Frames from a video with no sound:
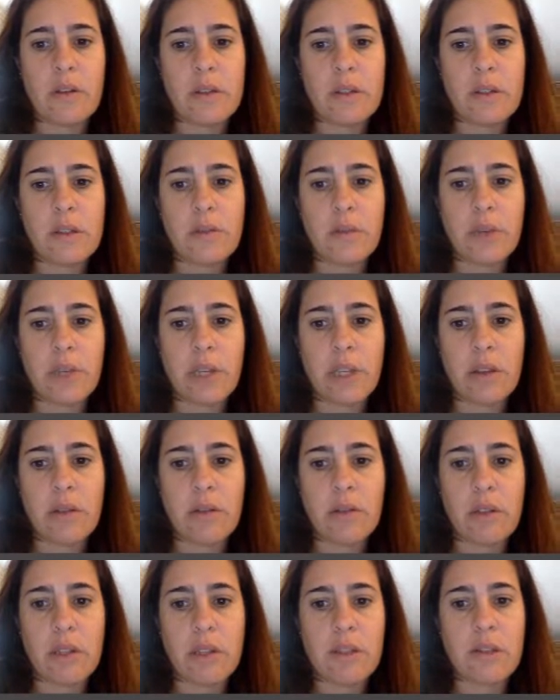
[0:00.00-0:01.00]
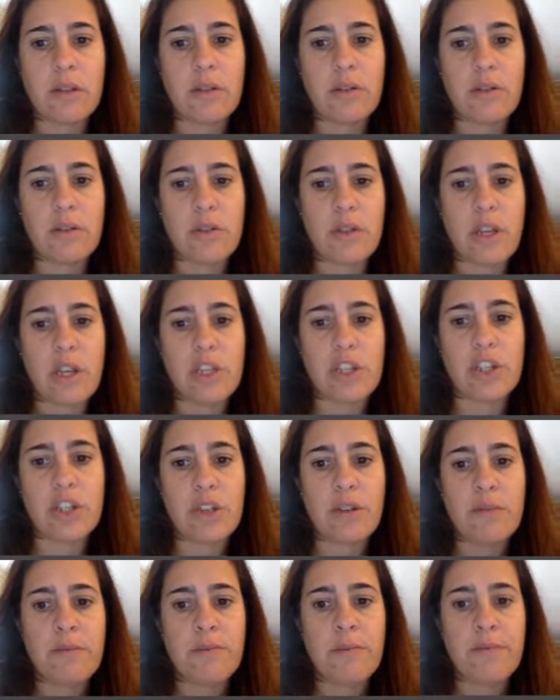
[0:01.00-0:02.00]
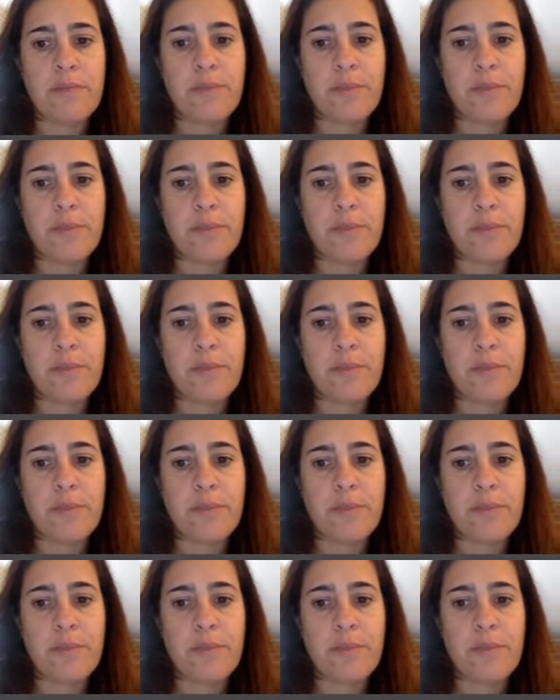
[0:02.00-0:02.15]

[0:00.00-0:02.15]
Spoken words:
So we can do this conjugation.